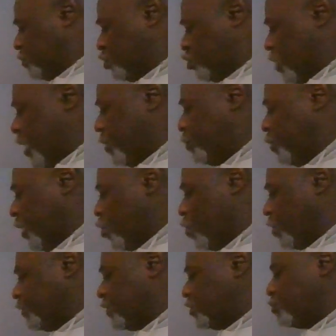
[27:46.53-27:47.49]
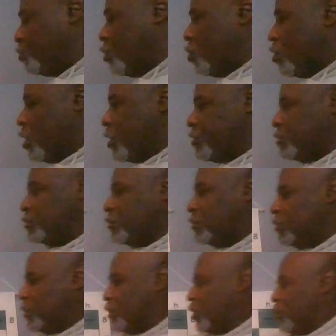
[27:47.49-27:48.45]
trying to pick off this pawn.
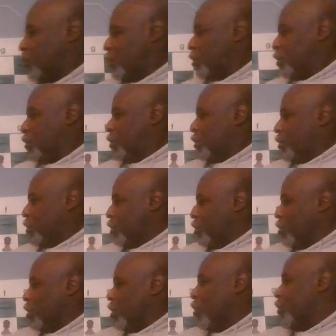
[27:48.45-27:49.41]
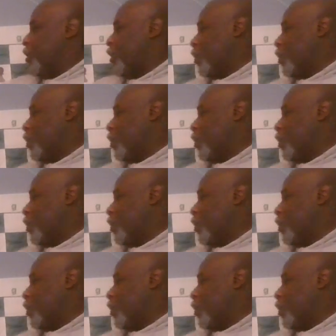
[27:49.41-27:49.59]
You go in